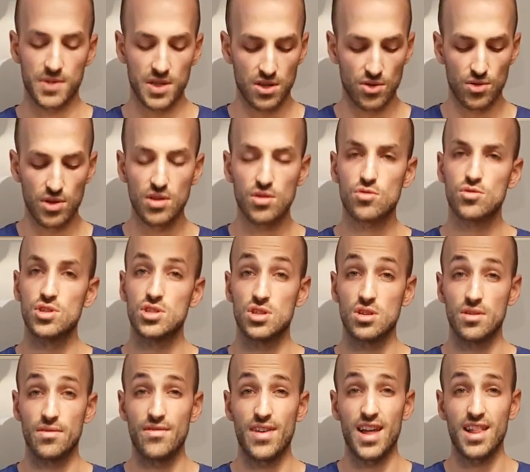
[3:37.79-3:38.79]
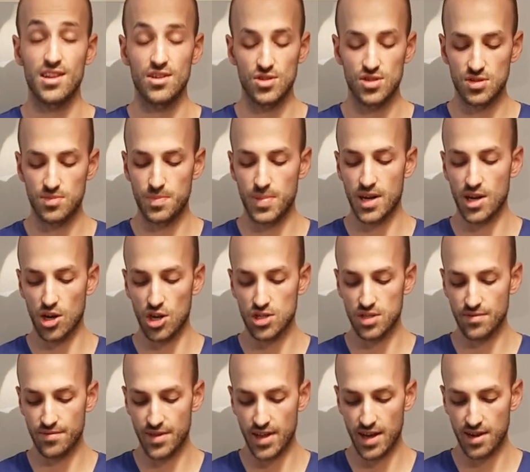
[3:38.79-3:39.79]
nutritional values because
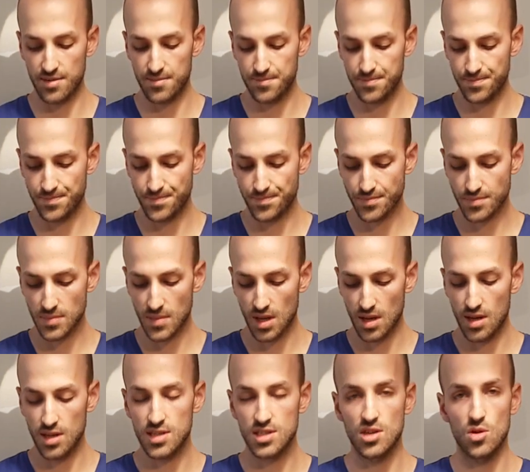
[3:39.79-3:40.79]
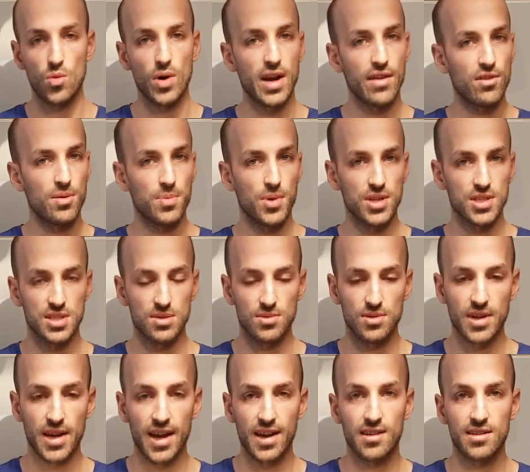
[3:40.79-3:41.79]
of that. So whenever possible,
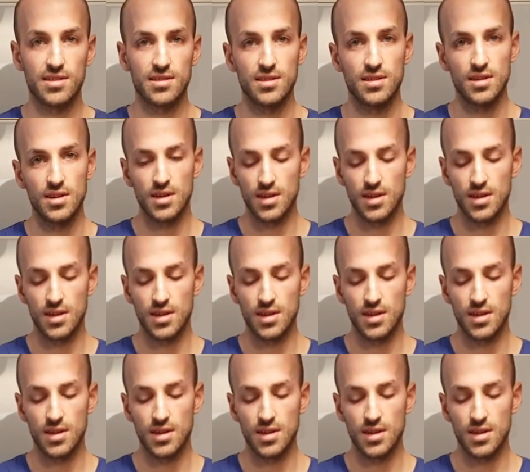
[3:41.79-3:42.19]
get